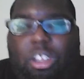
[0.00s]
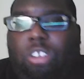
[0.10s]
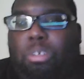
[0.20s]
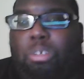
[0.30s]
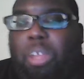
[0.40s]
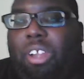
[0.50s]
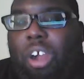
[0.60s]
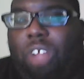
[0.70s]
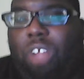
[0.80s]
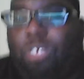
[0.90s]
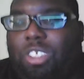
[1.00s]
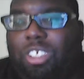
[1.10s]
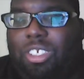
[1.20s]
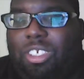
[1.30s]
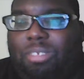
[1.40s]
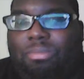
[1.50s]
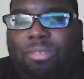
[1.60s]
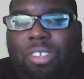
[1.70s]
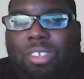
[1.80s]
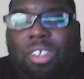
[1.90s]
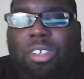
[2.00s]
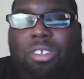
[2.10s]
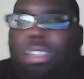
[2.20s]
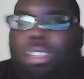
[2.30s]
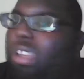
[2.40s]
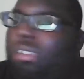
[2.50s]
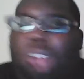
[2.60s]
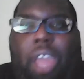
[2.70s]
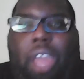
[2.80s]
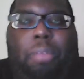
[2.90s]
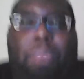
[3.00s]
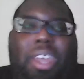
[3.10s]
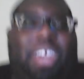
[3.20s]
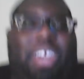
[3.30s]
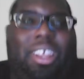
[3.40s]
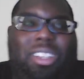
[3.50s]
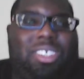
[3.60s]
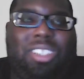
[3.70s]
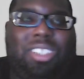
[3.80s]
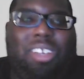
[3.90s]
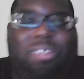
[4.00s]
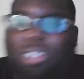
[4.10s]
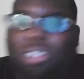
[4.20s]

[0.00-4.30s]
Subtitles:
long as the play calling was good. Like man, this stuff.